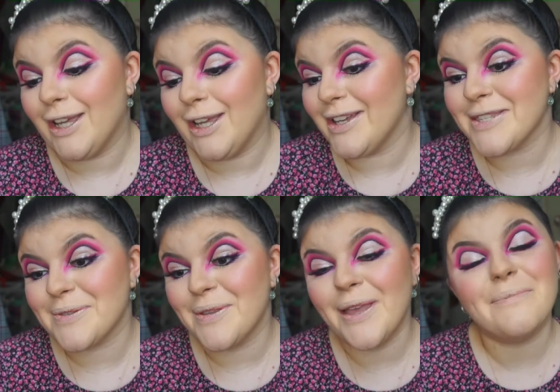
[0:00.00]
hers,
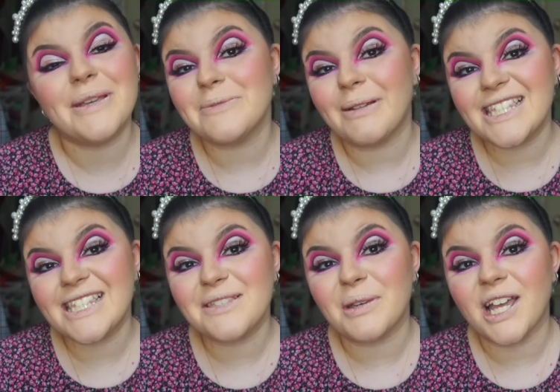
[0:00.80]
Beats by
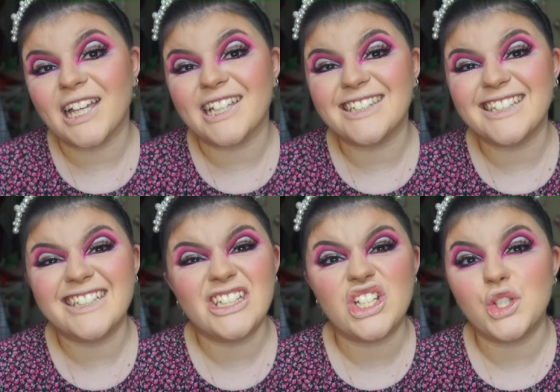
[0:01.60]
Lizzie's because
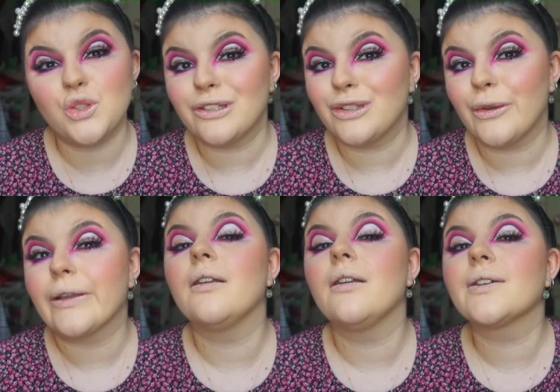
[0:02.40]
she's used to doing
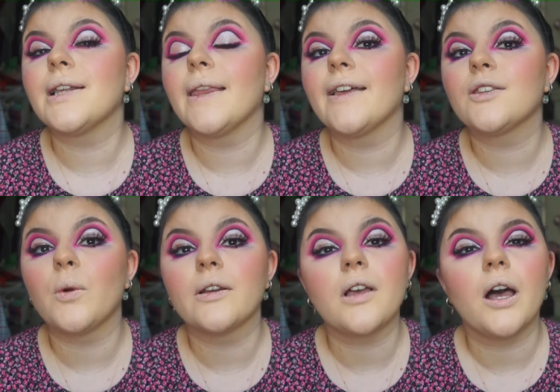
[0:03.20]
looks like this
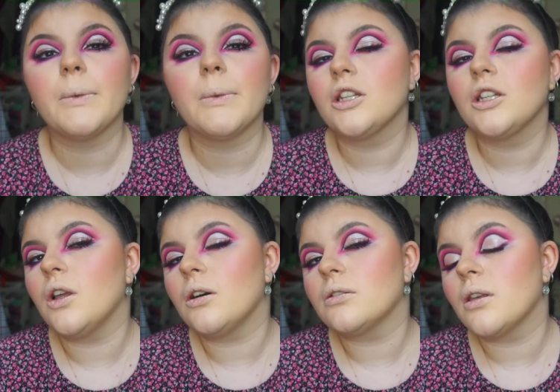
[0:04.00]
whereas I'm
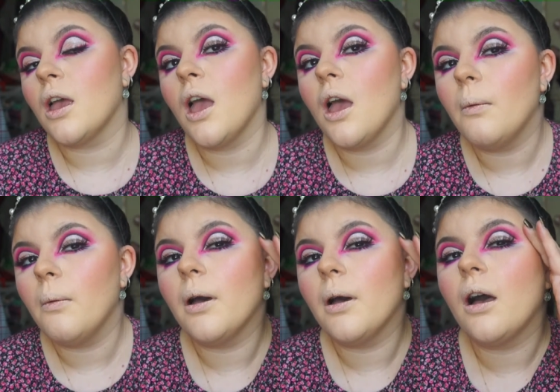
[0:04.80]
not.
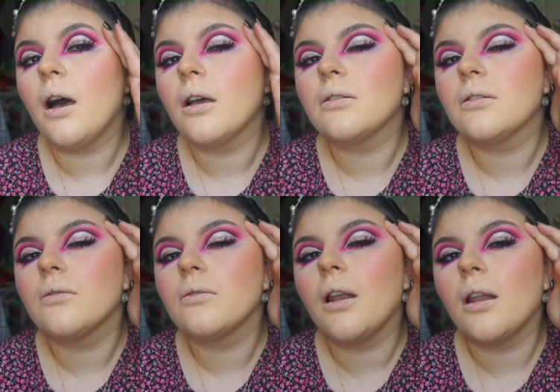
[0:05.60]
But I do
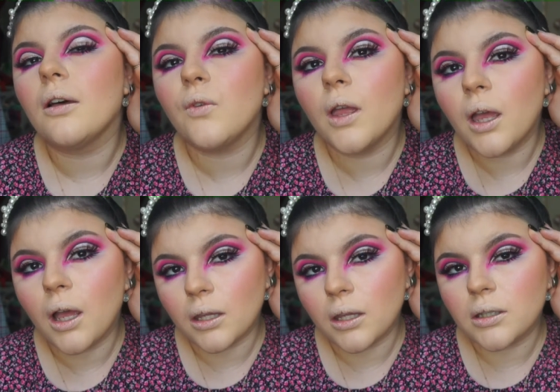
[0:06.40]
love it, I
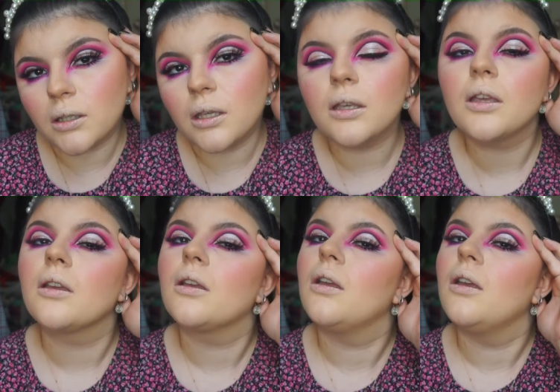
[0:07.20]
think.
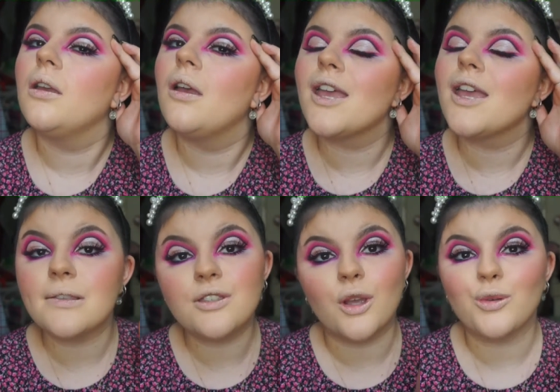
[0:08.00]
It's
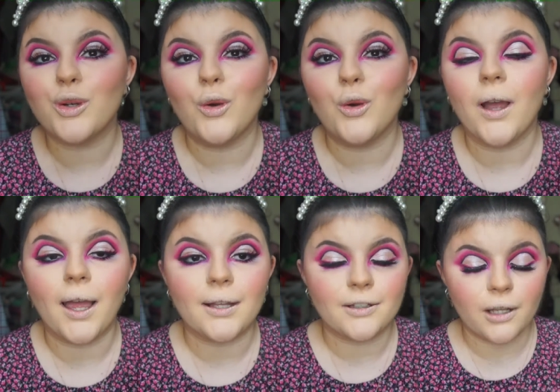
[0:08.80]
so cool
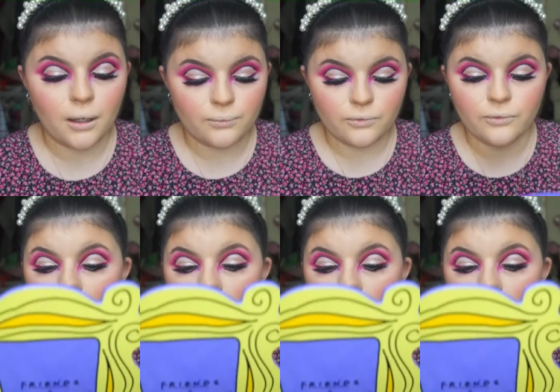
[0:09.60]
and I'm, I